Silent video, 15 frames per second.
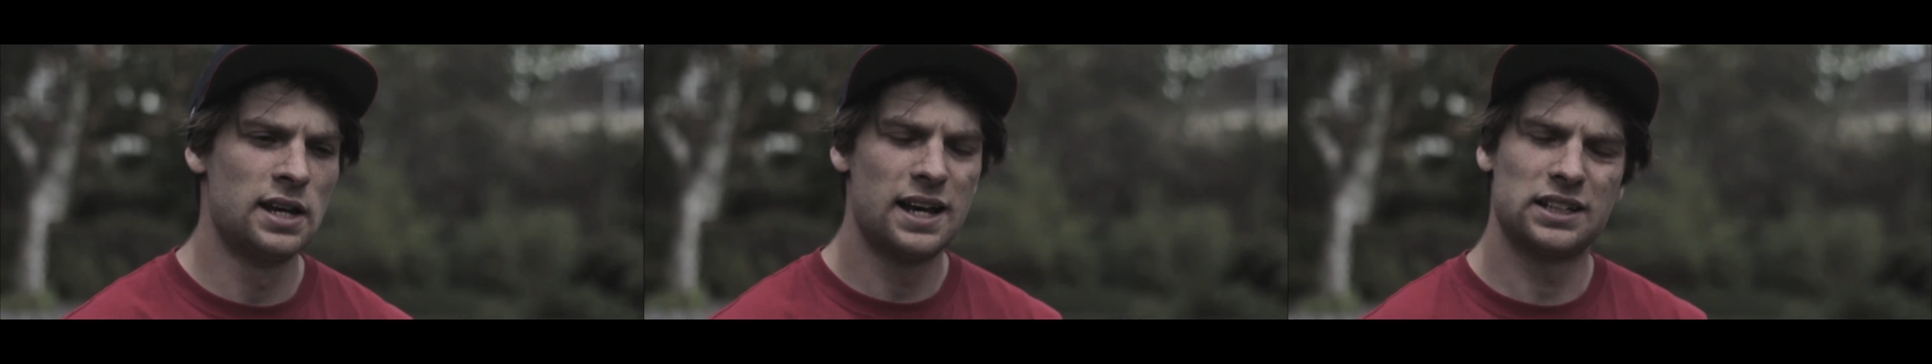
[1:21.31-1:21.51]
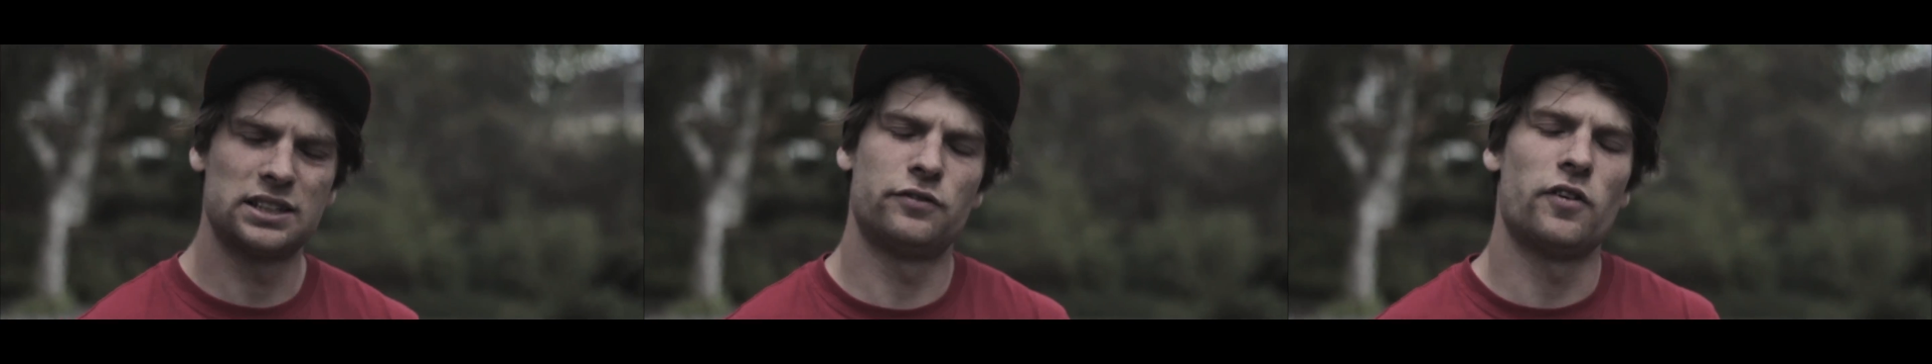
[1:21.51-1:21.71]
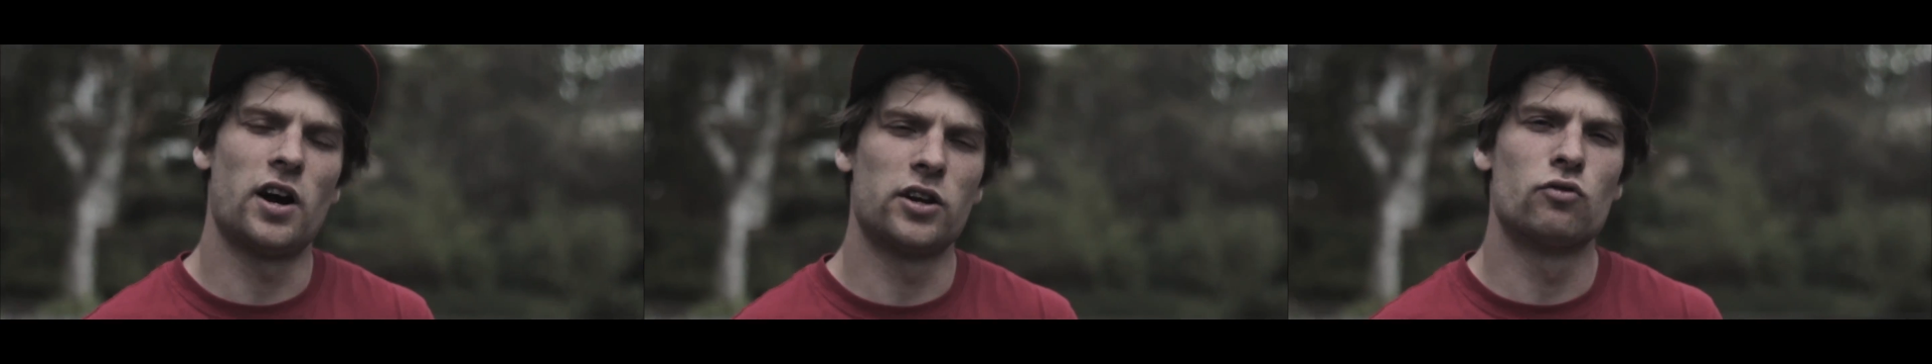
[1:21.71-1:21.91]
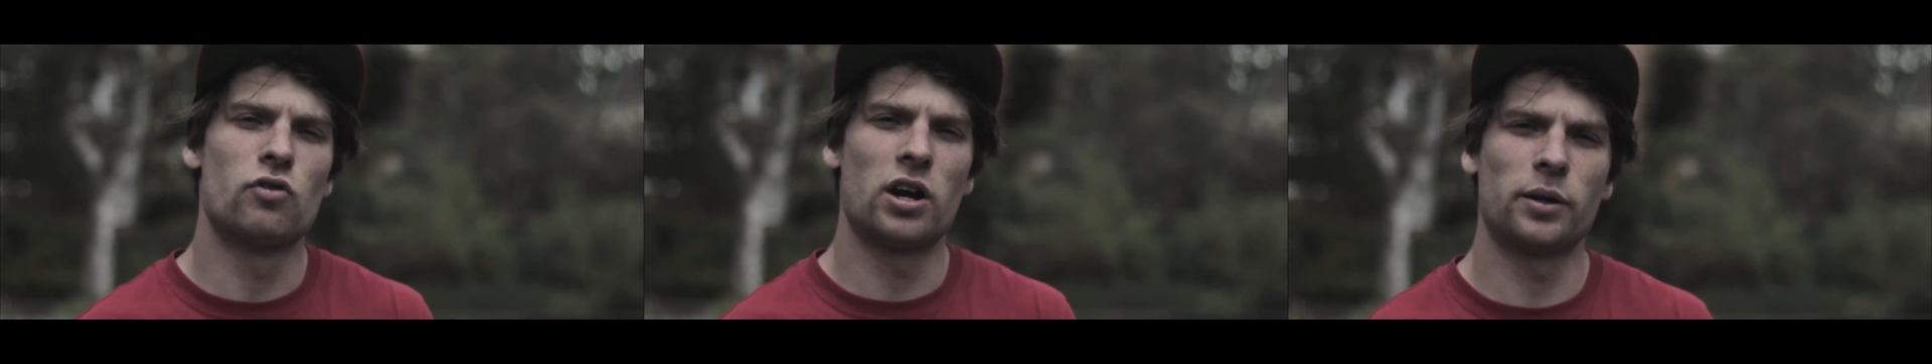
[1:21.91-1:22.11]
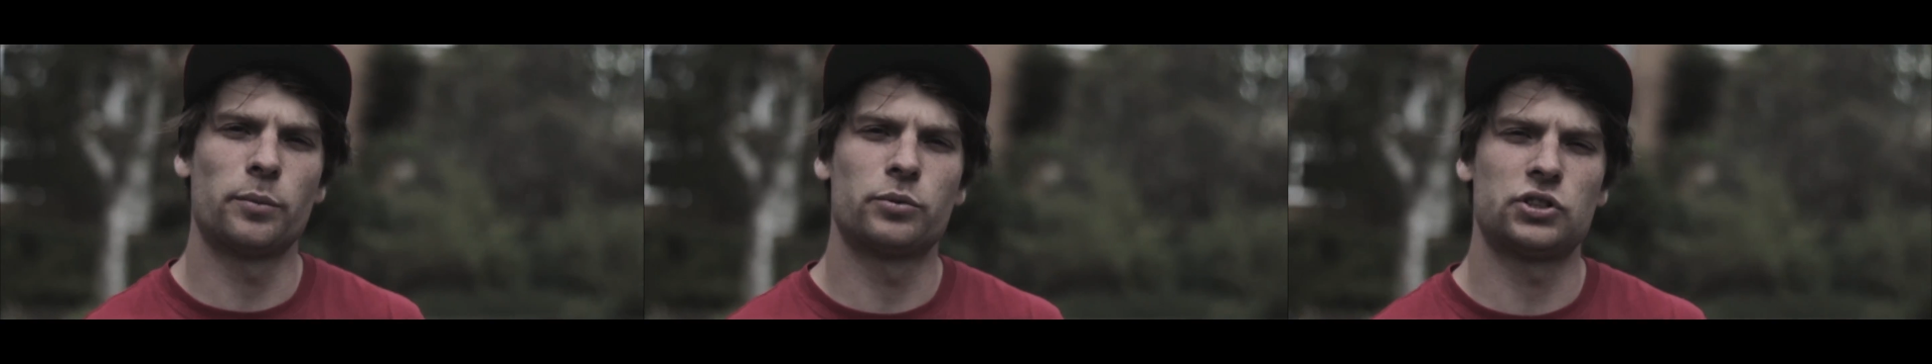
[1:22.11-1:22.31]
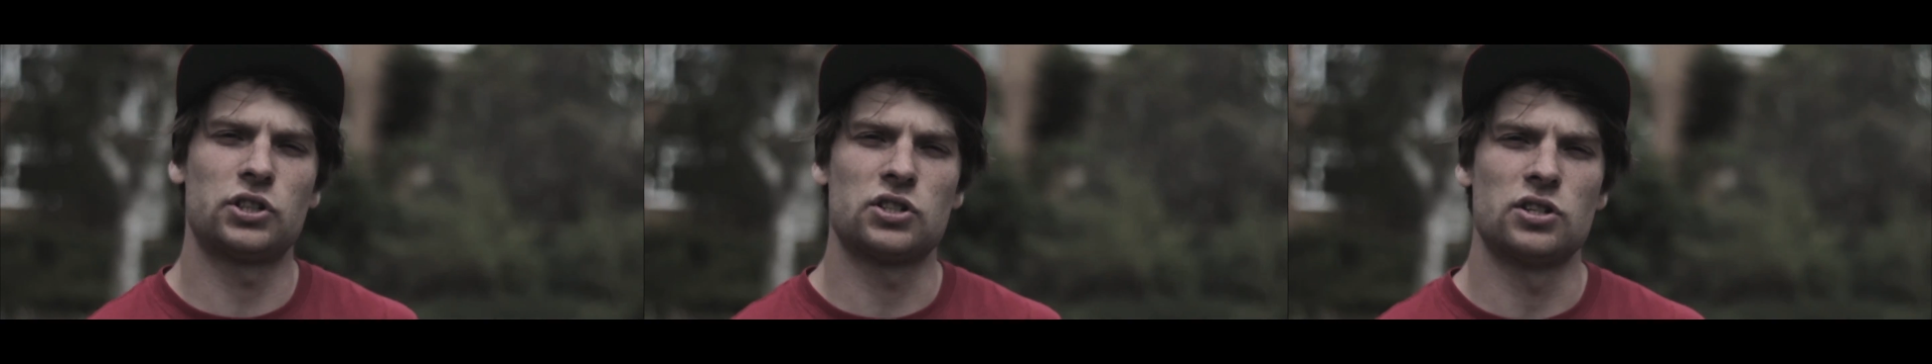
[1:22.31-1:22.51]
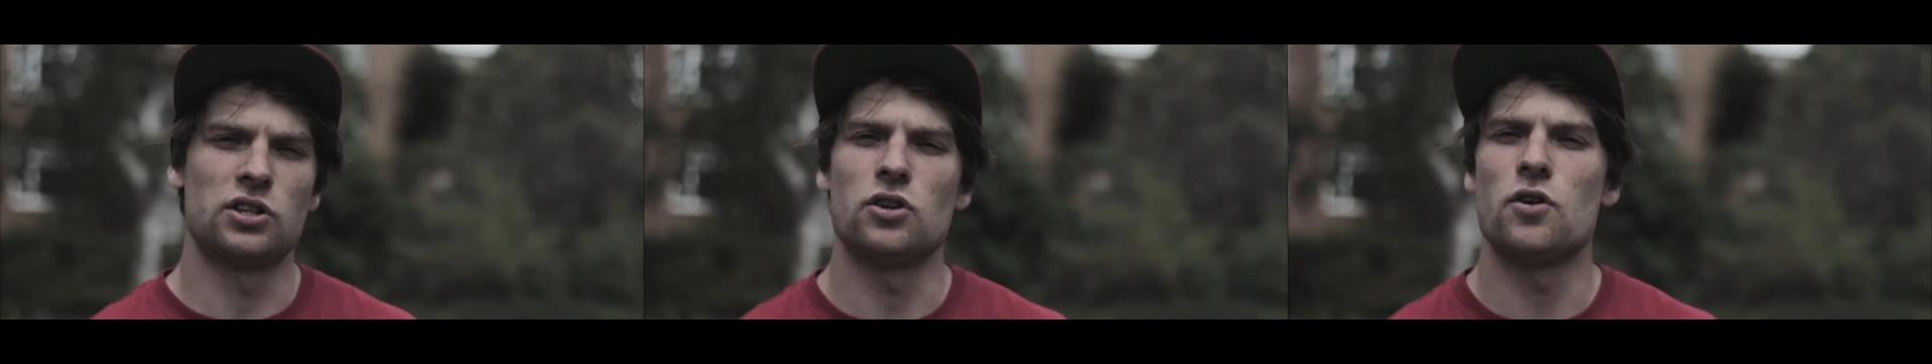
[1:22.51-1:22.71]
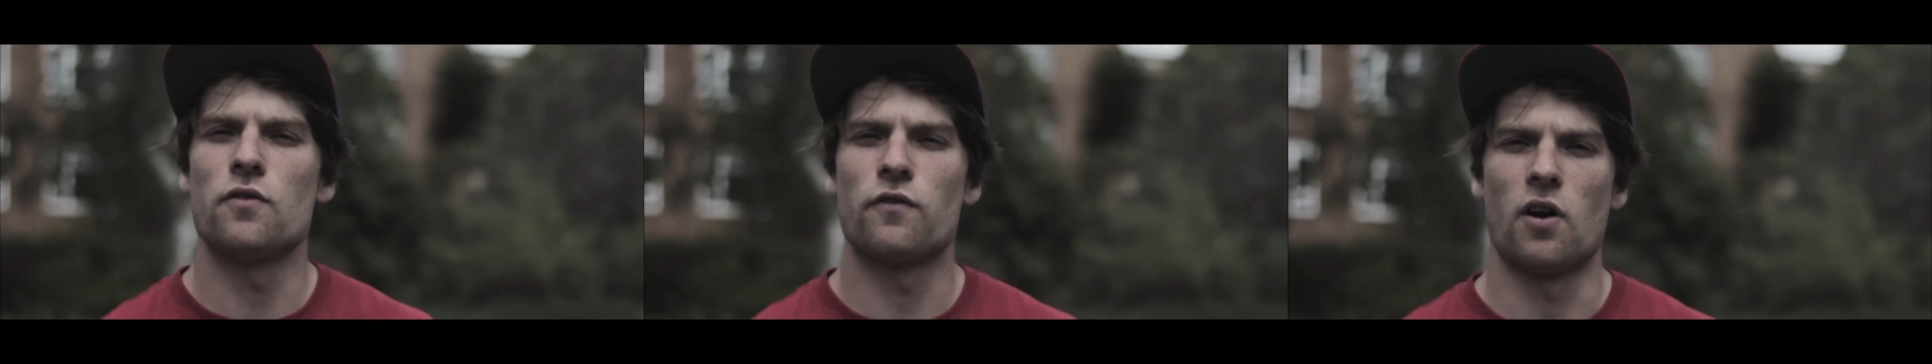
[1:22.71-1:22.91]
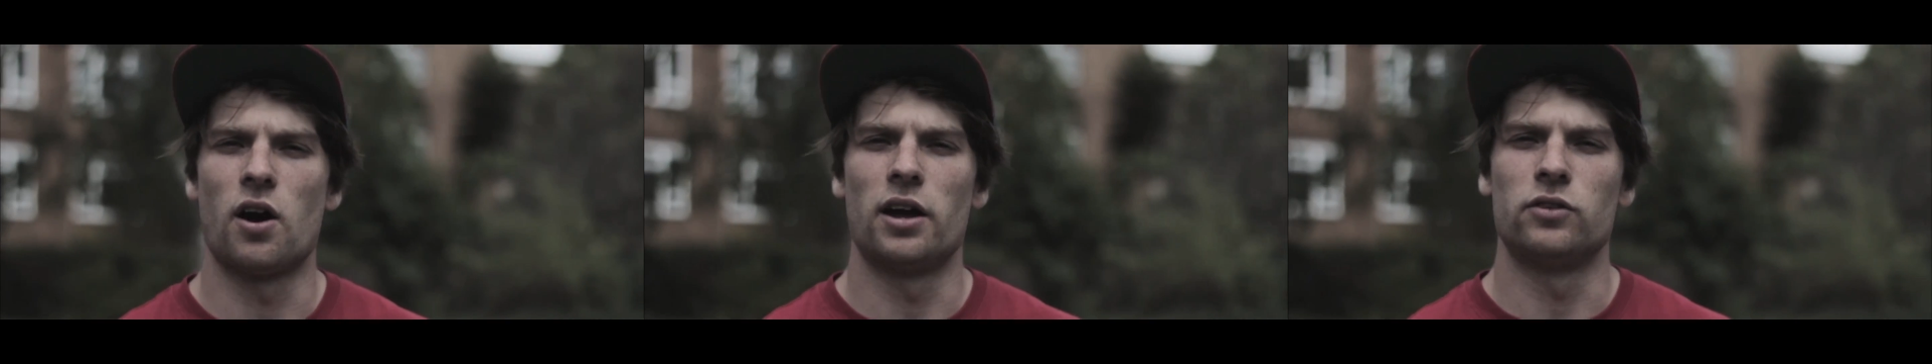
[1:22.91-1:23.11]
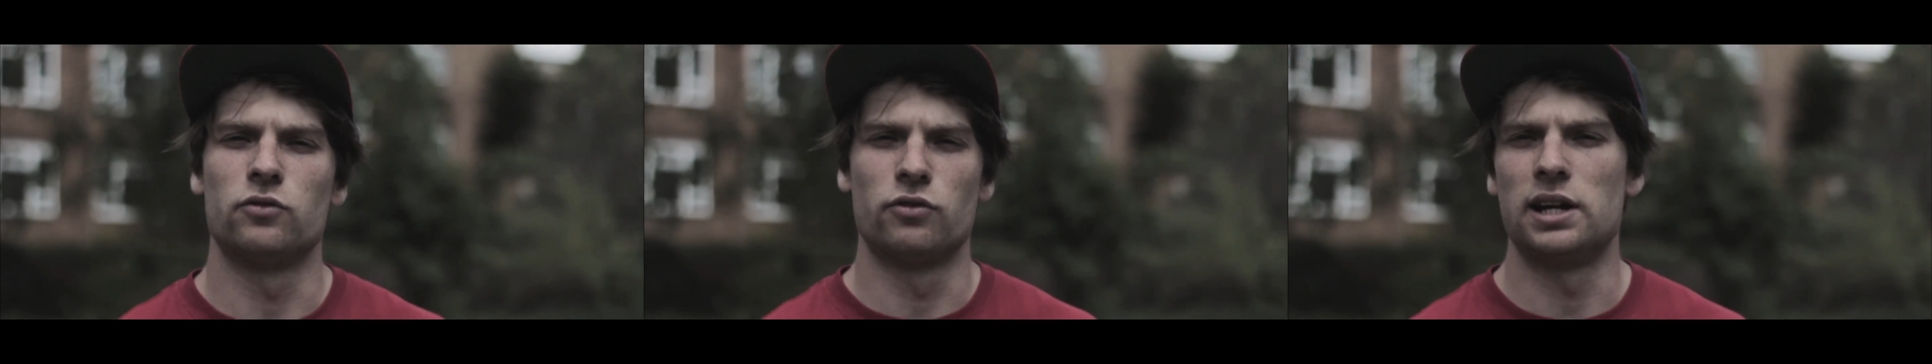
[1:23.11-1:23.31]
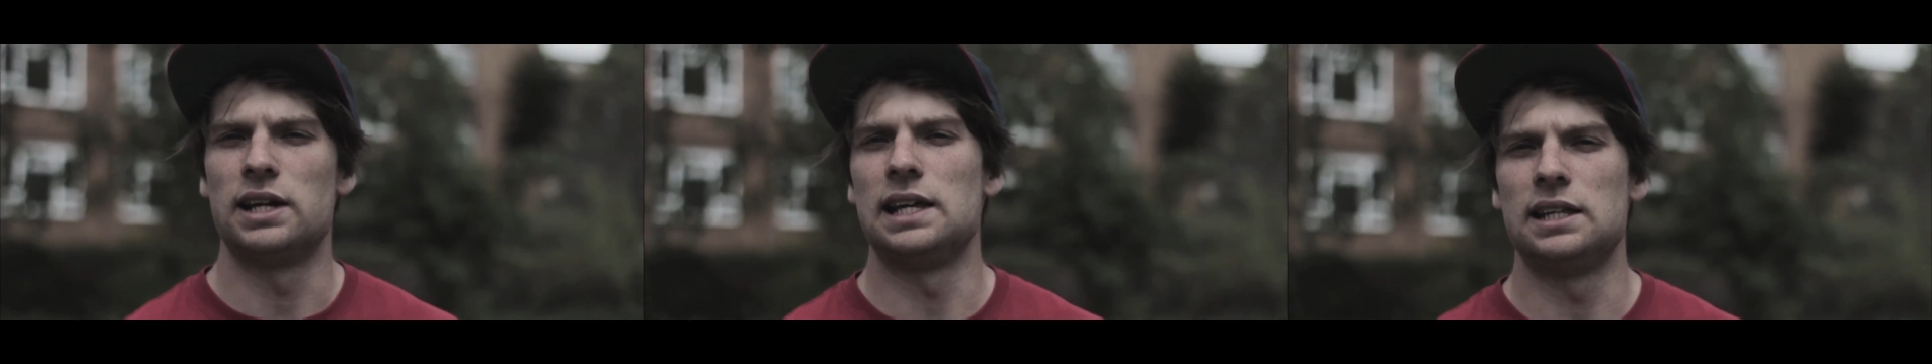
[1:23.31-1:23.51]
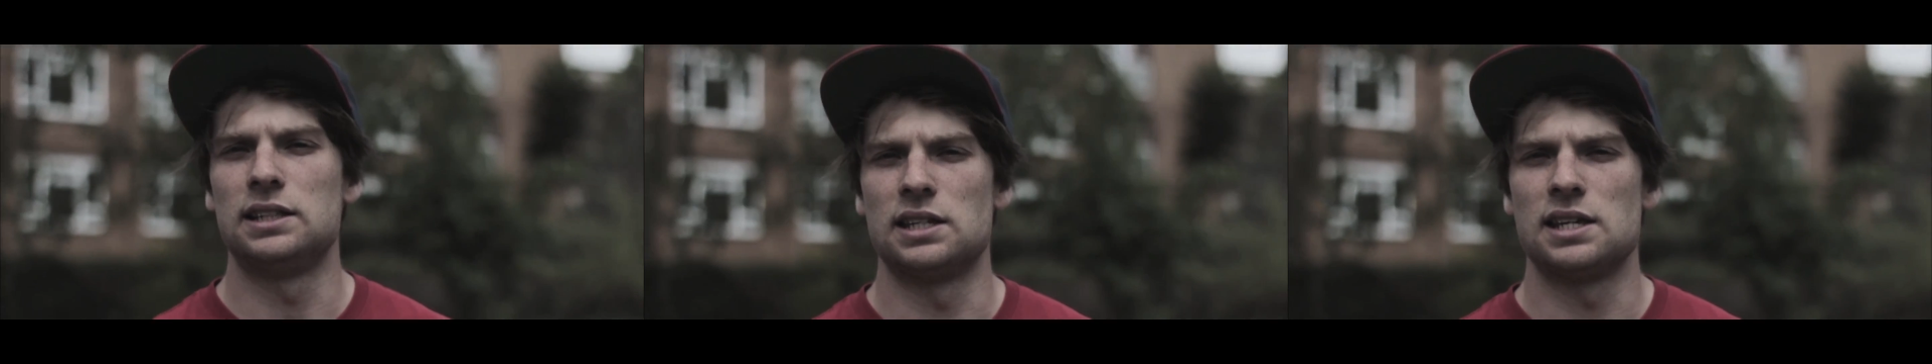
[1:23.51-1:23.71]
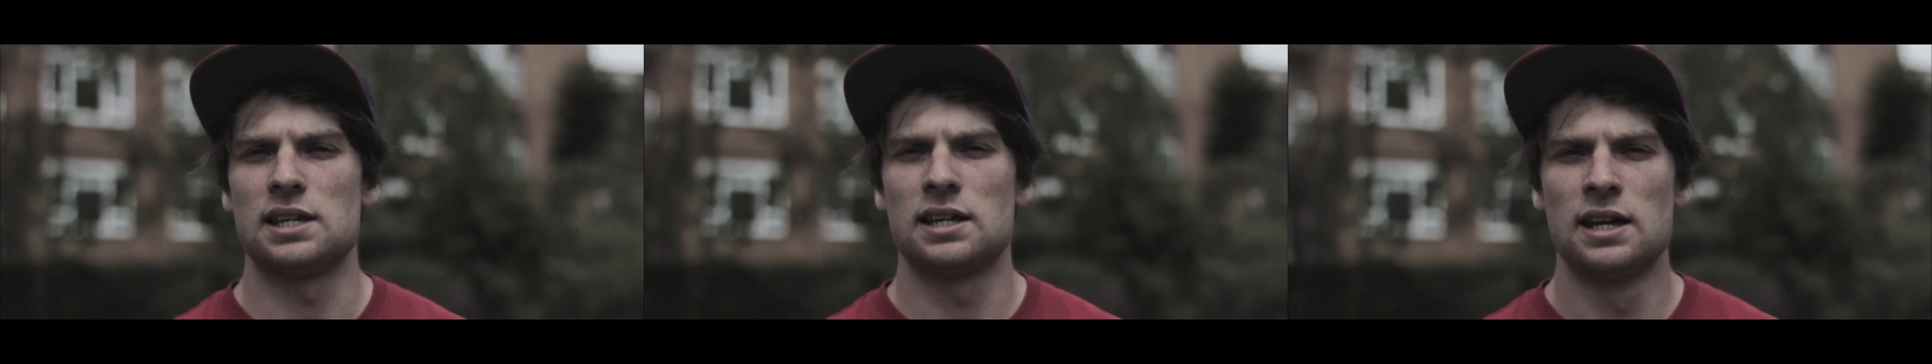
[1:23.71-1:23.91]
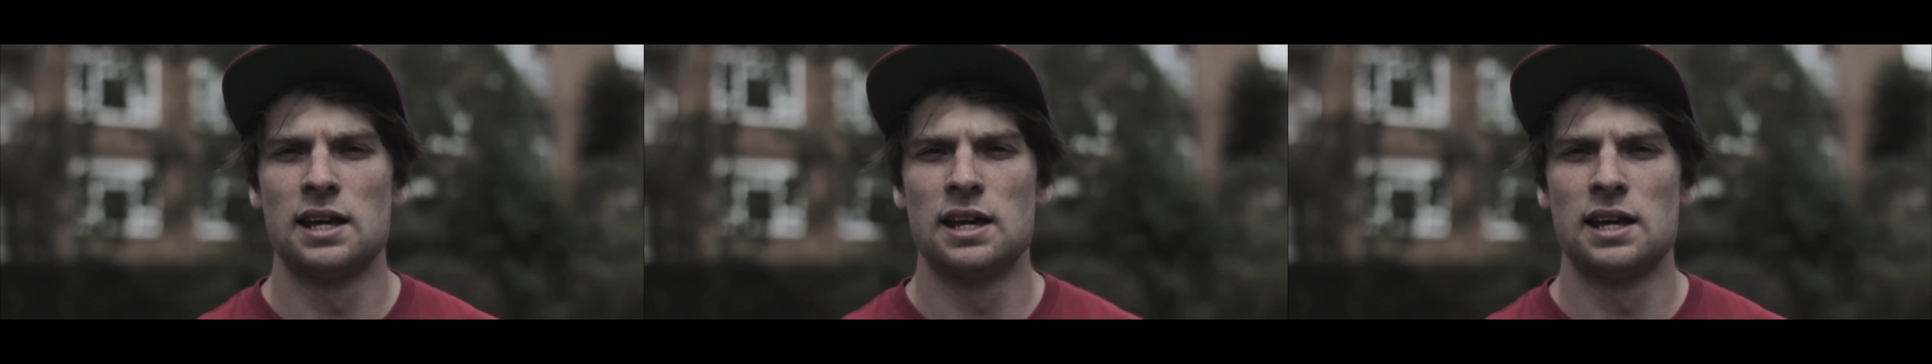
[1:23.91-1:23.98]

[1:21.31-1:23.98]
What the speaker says: is to find a running precision that you find really easy